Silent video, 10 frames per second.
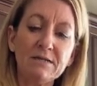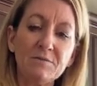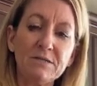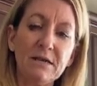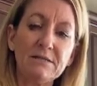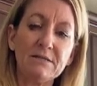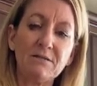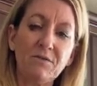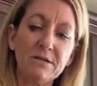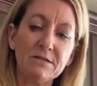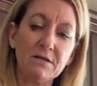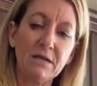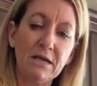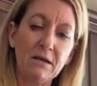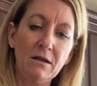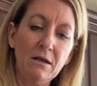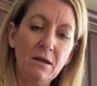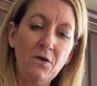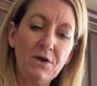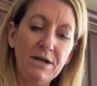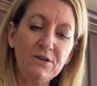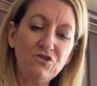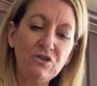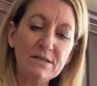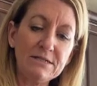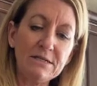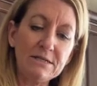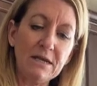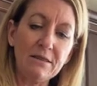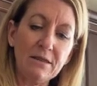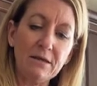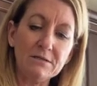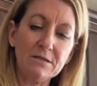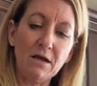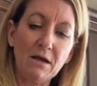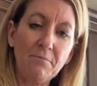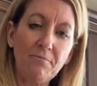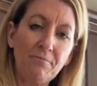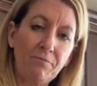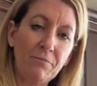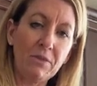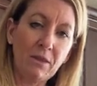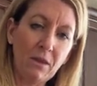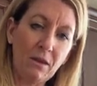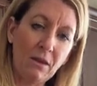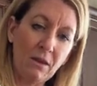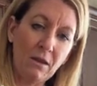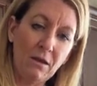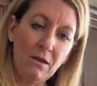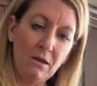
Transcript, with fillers: I have like 3 deadlines besides this event tonight, and I just need to get things done.